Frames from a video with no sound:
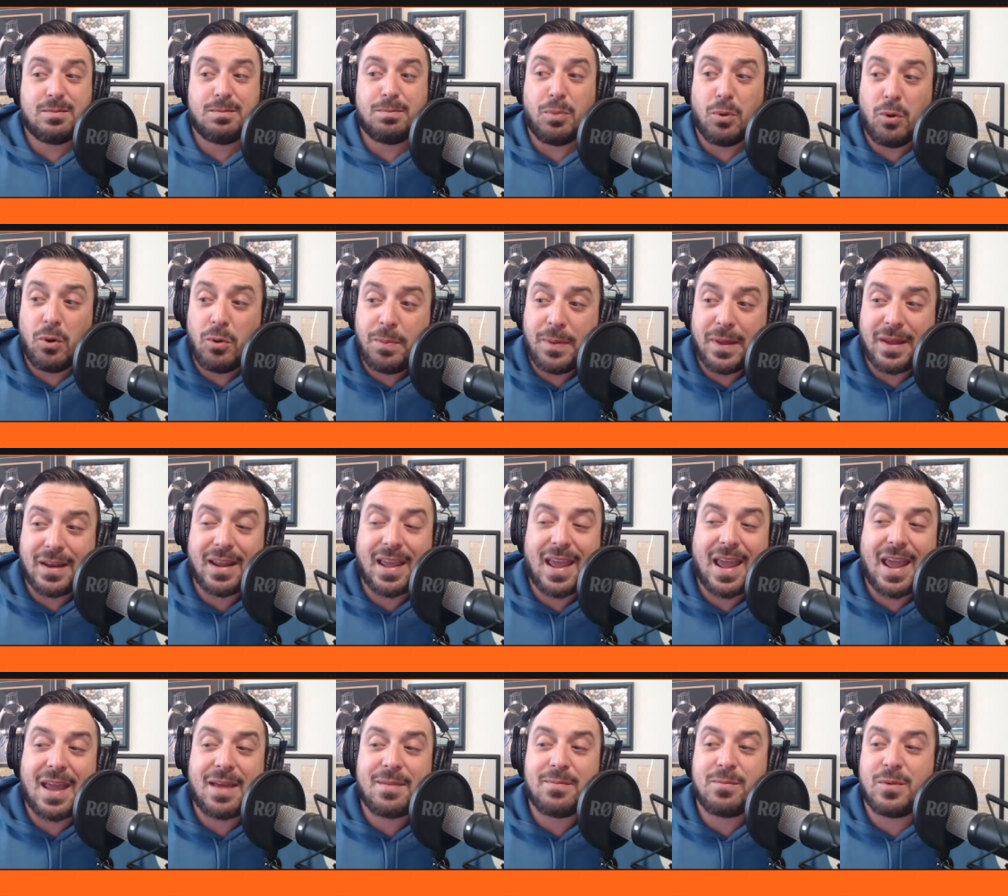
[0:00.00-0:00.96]
bullpen
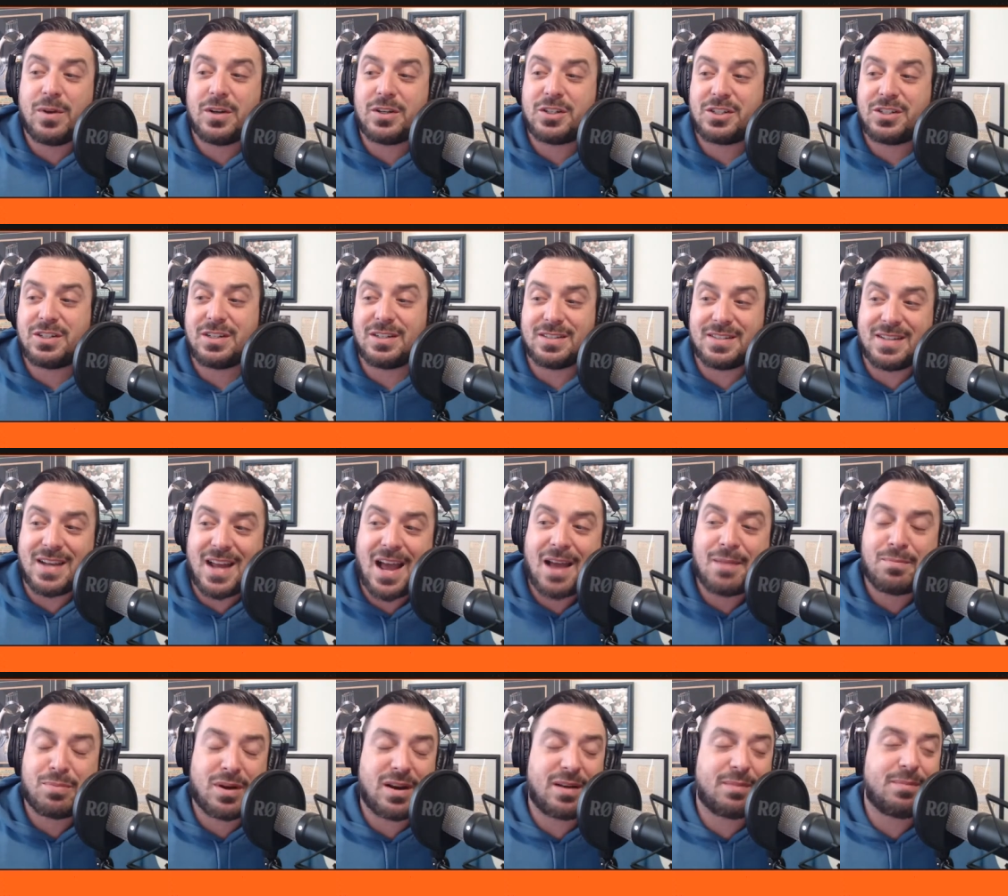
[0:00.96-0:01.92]
game, which does
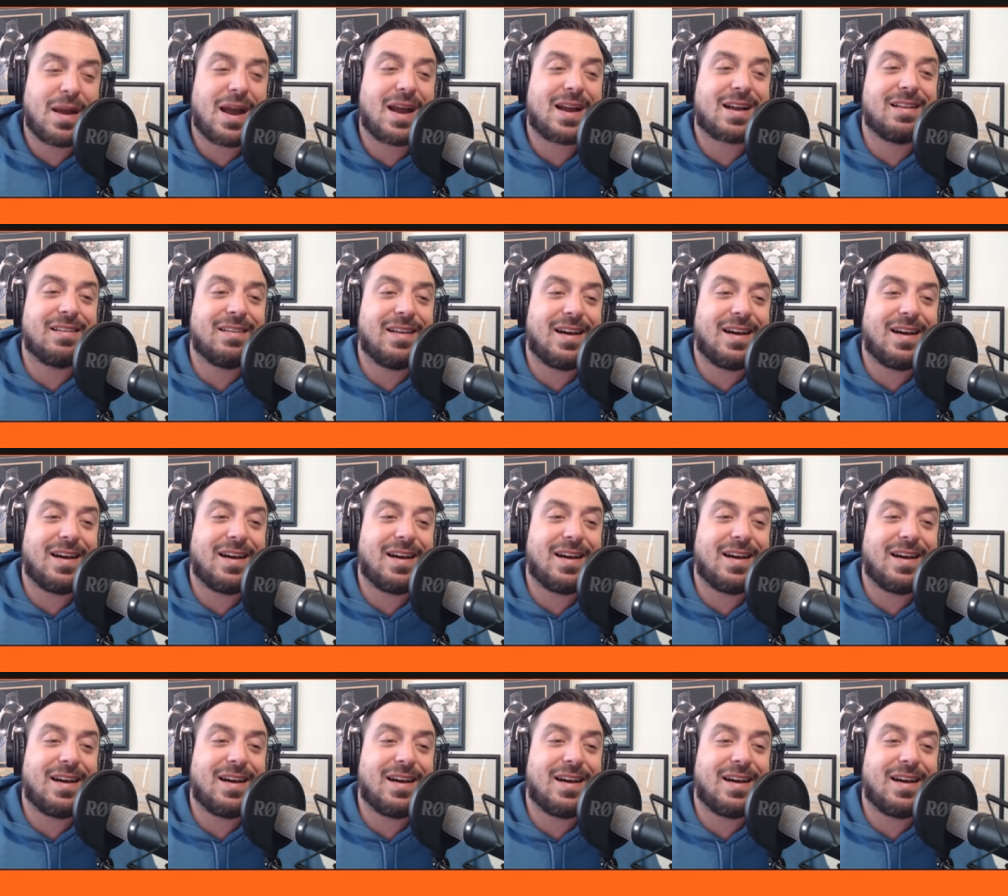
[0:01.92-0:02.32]
not bring back a